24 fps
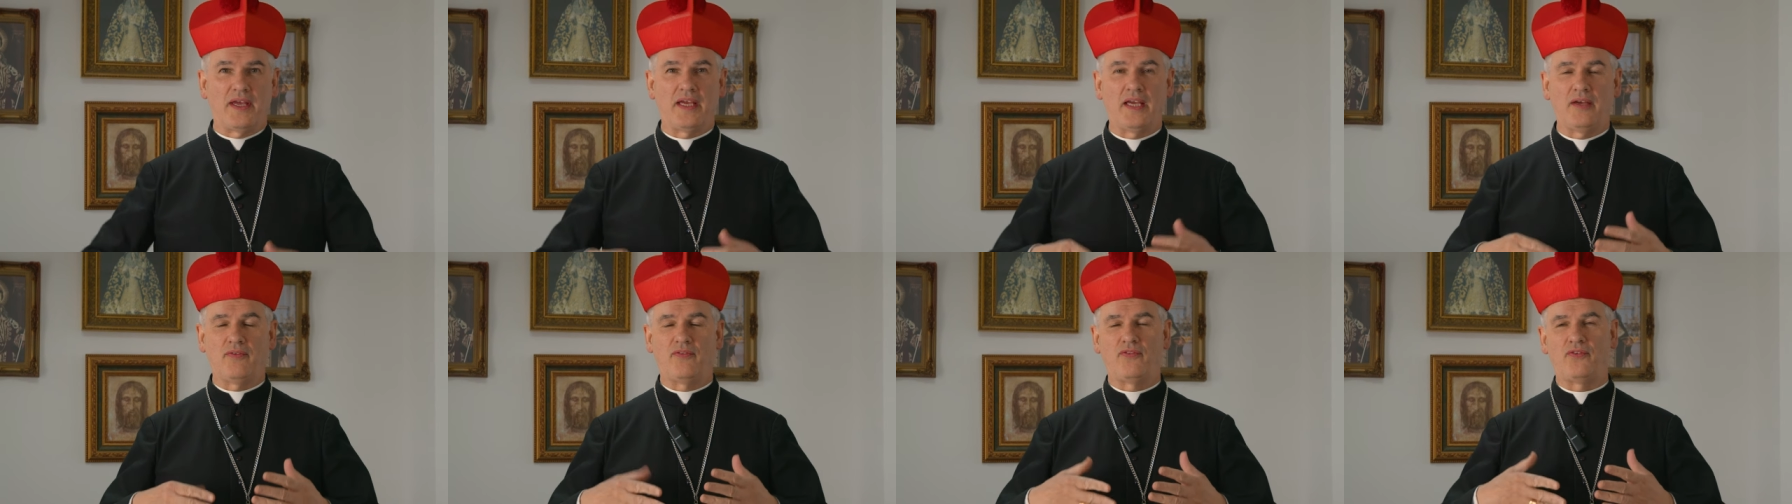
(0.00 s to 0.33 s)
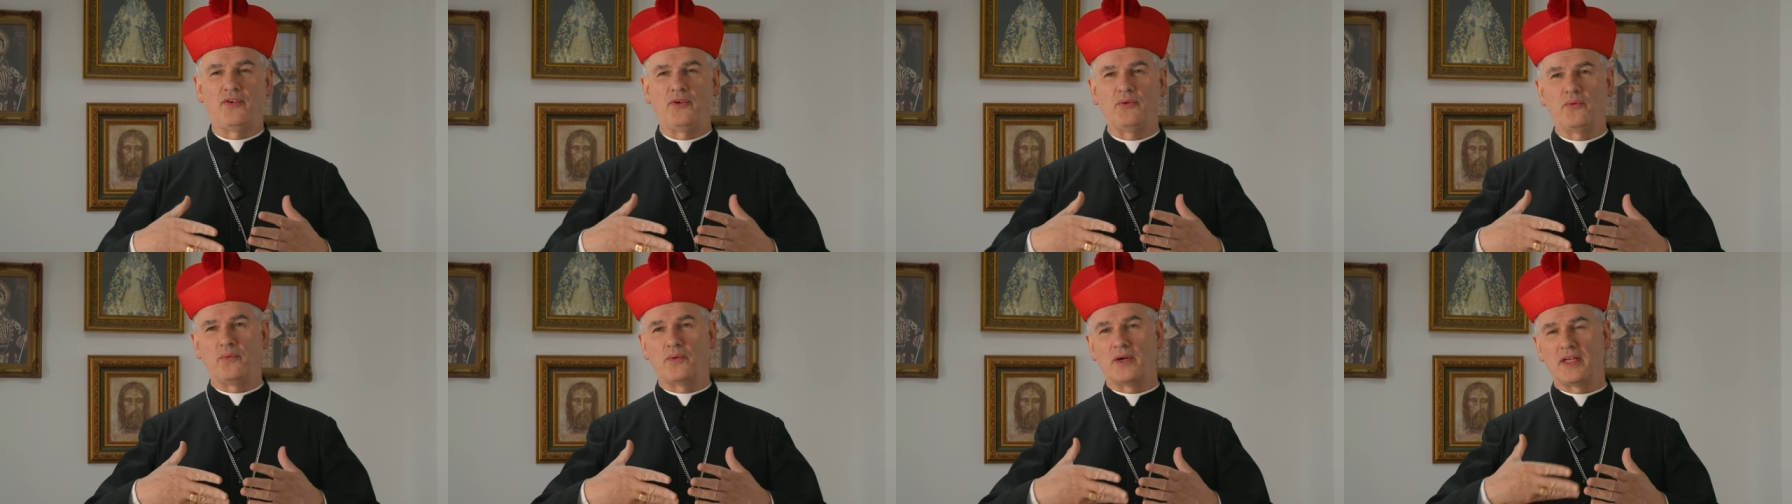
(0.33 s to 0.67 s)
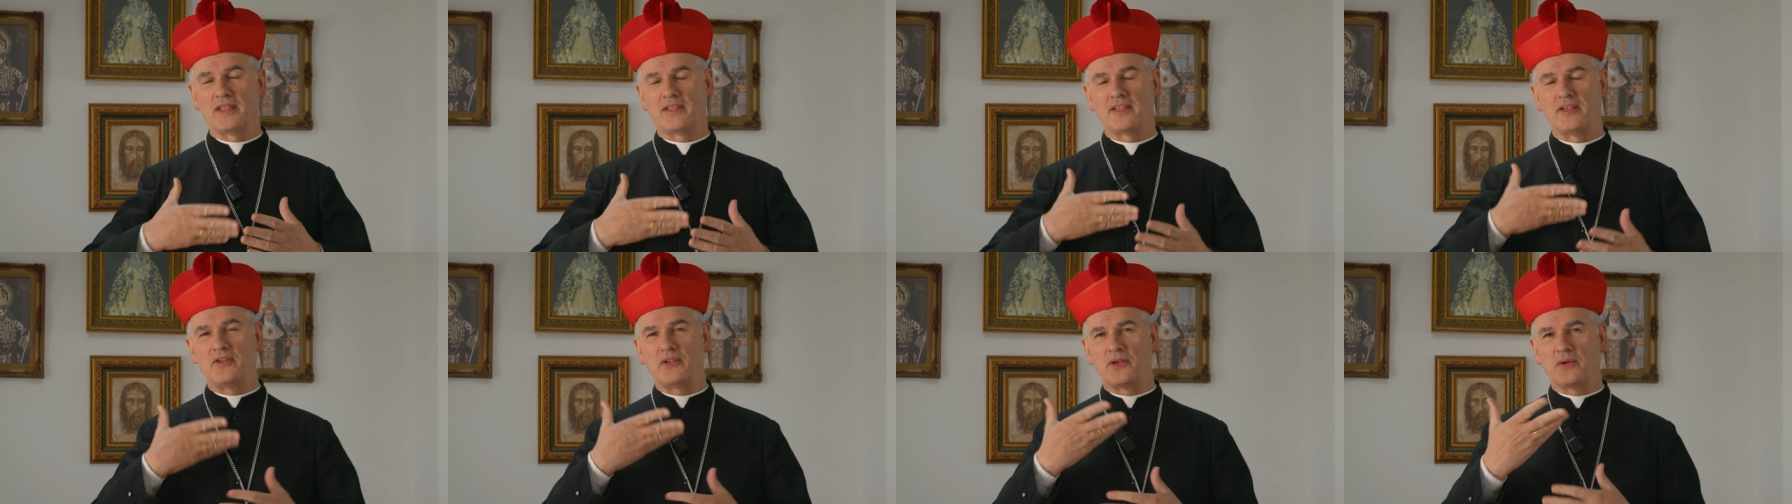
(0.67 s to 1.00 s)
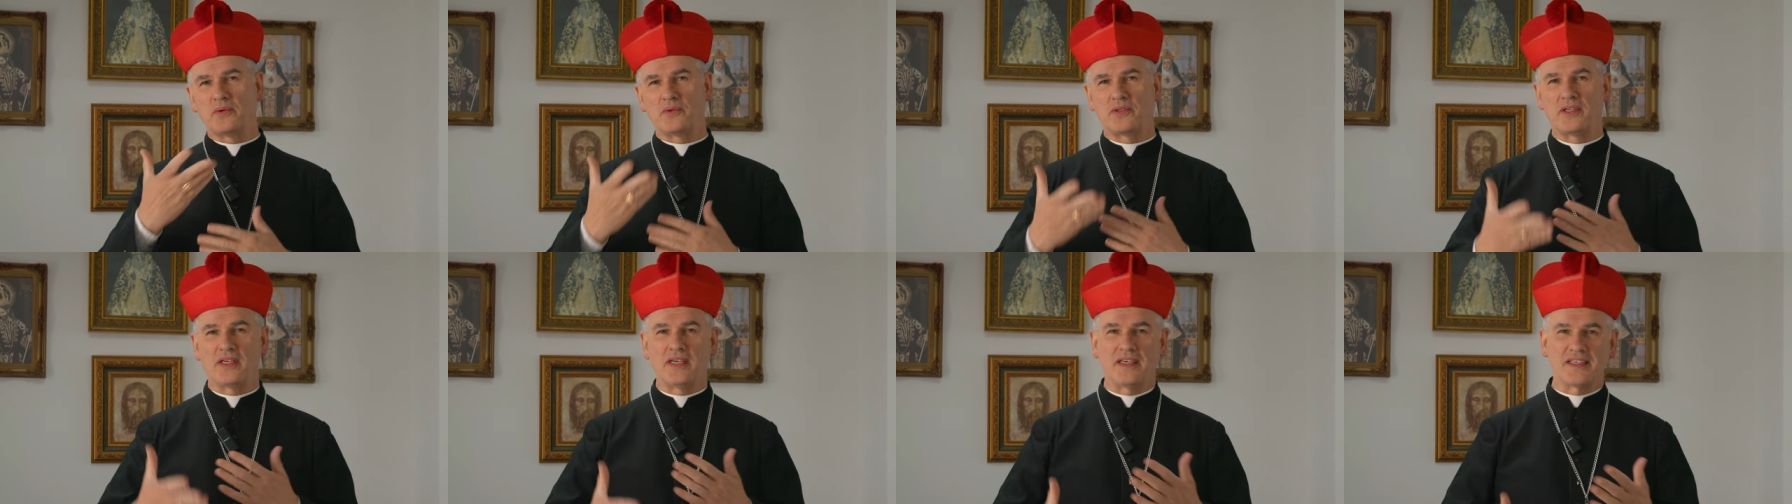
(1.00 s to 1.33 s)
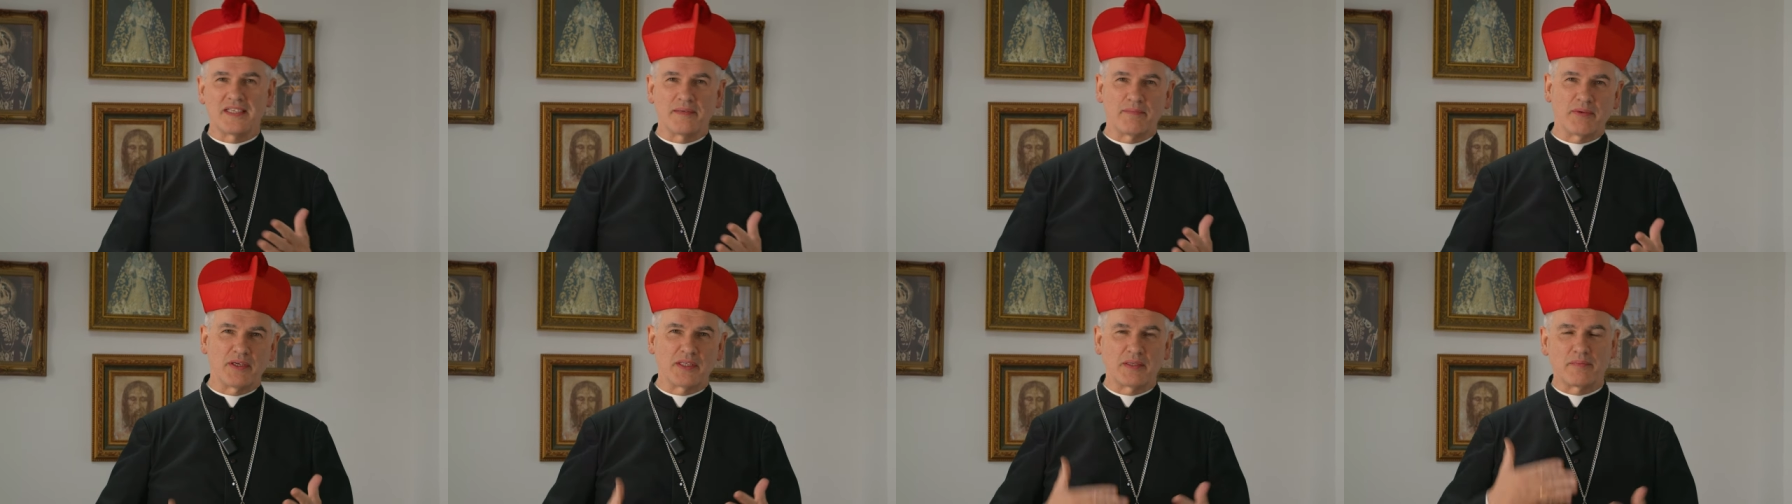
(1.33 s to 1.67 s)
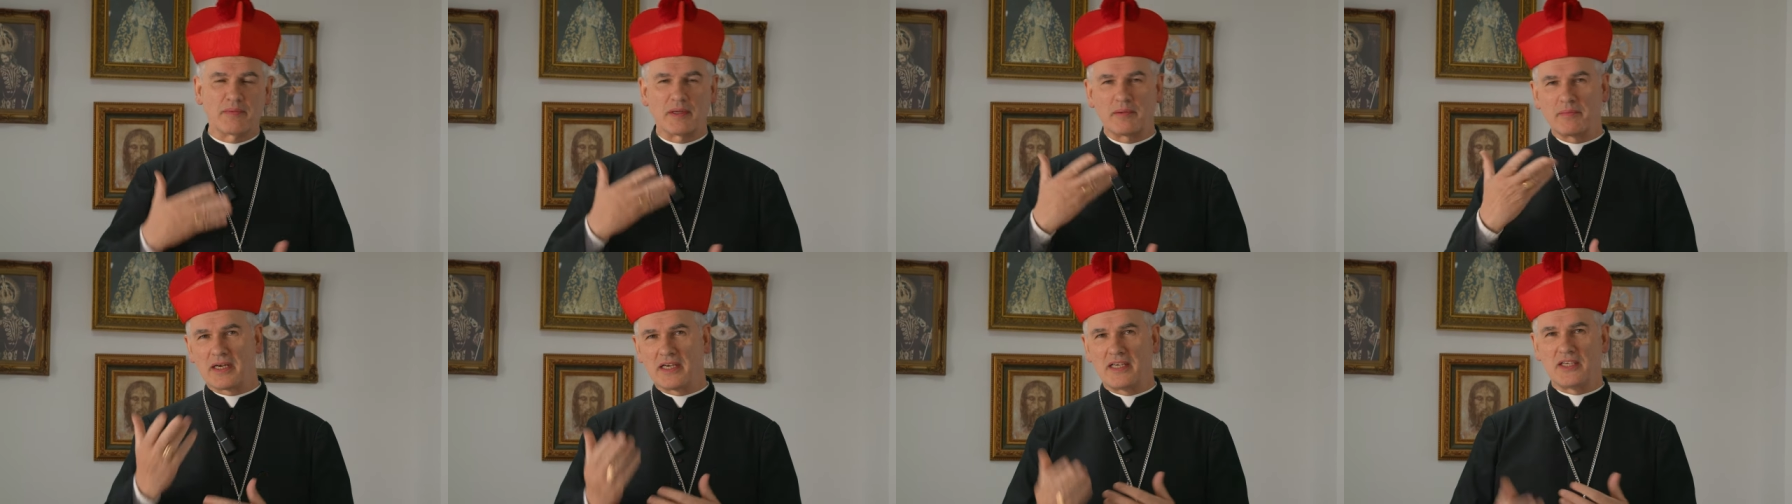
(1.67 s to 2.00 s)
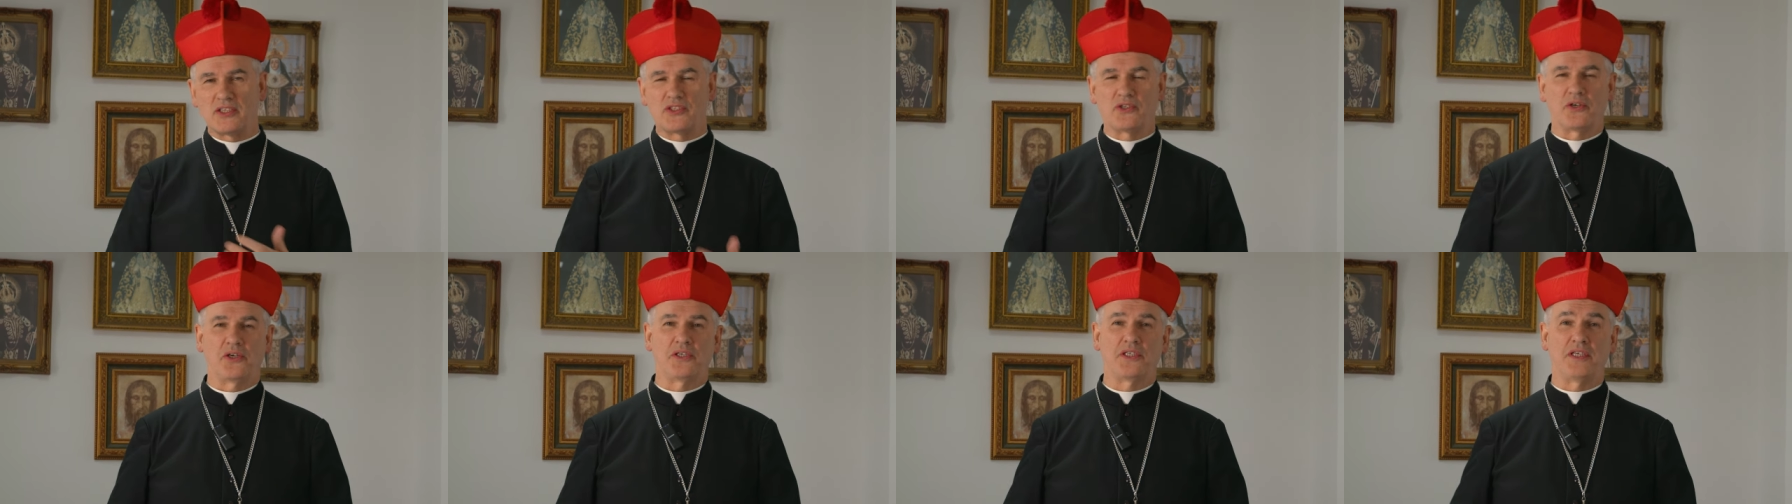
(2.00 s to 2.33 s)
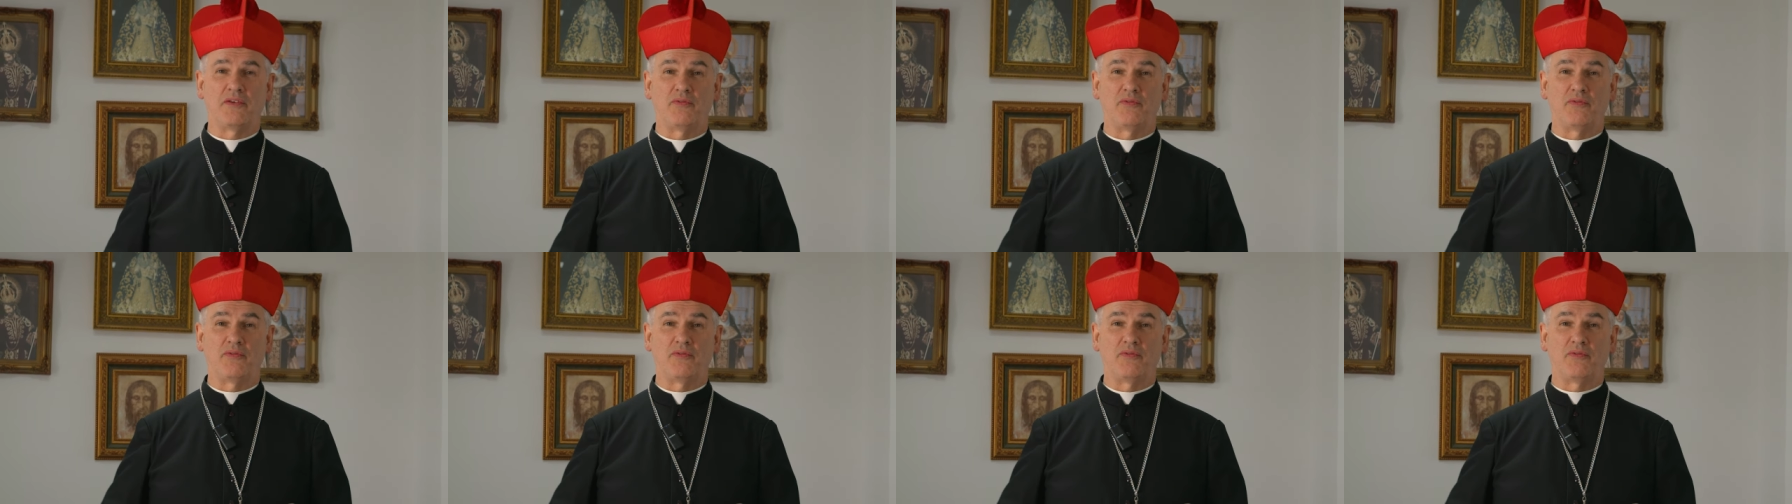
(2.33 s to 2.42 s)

if you want to know things about the Palmarian Church,